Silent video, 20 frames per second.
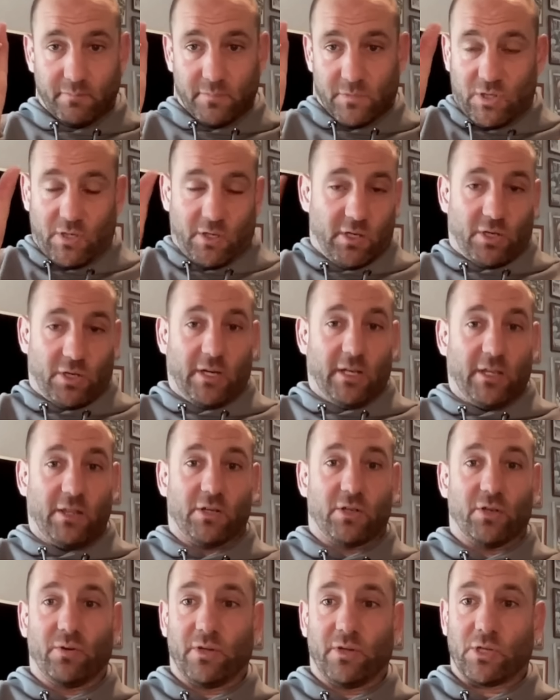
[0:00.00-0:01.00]
So you can either
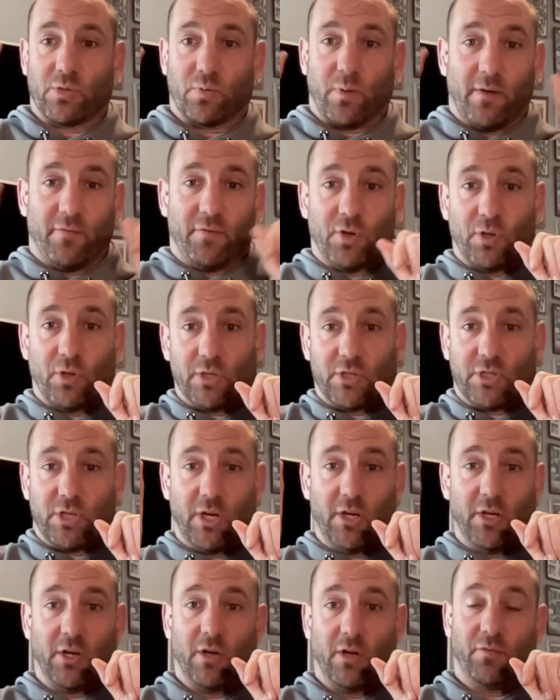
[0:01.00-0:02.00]
do it this way. If you've got the
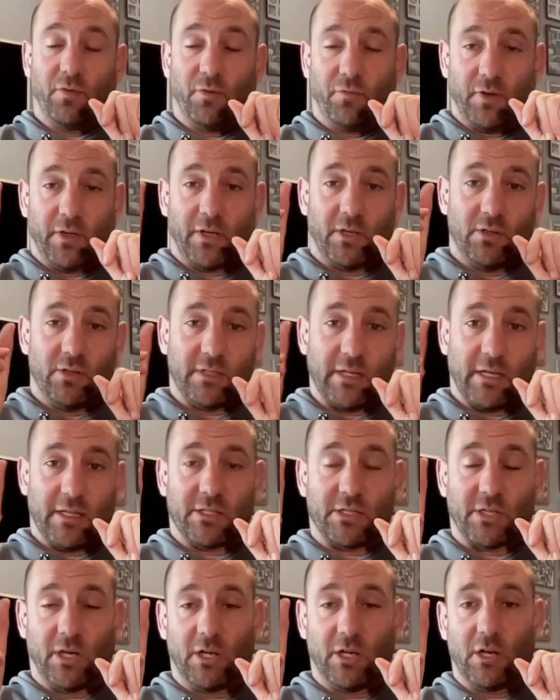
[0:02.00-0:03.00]
turnover figure, you take the
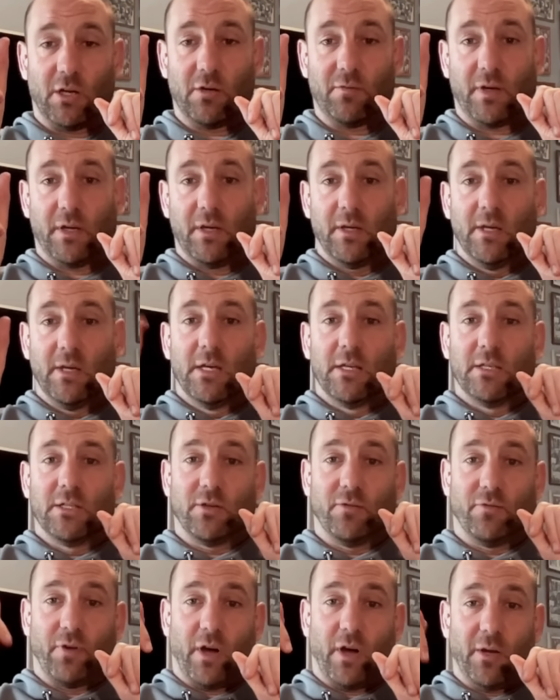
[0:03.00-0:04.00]
turnover,
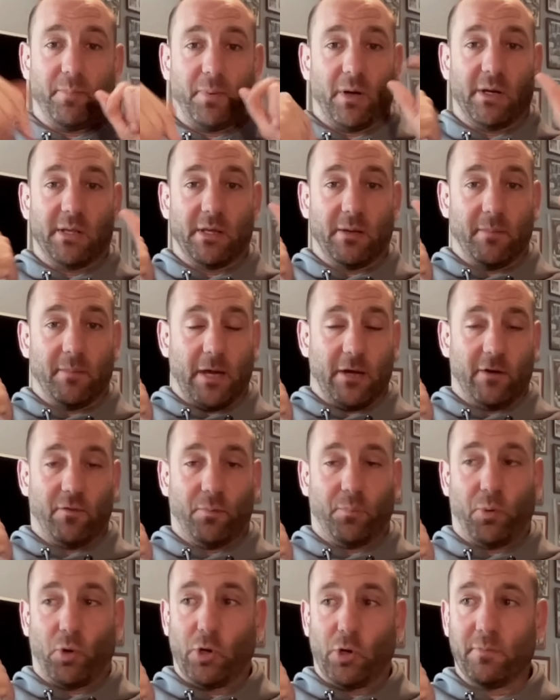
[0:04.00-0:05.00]
divide it by the amount of
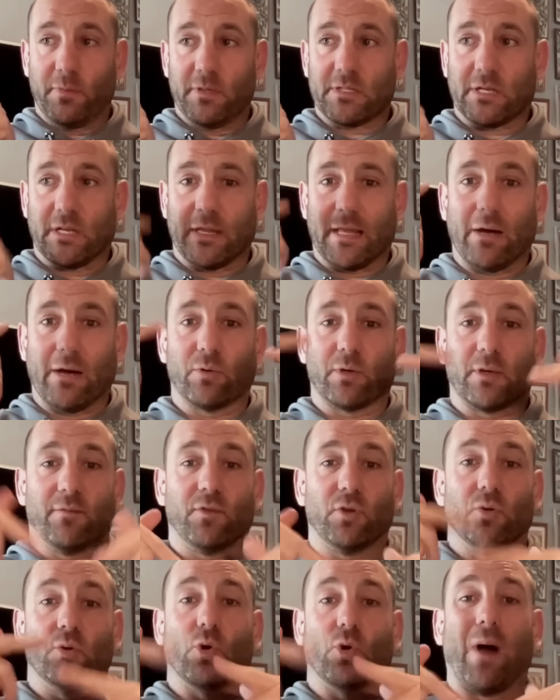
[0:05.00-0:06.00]
appointments, and that will
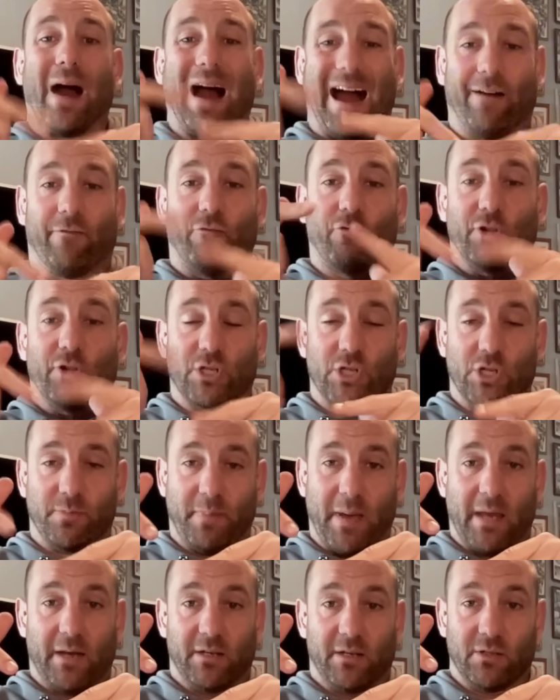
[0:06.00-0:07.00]
give you your average
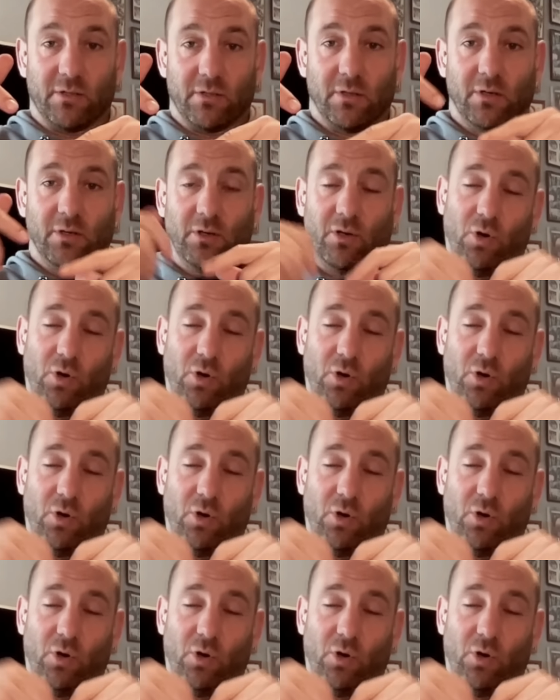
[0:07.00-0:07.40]
spend.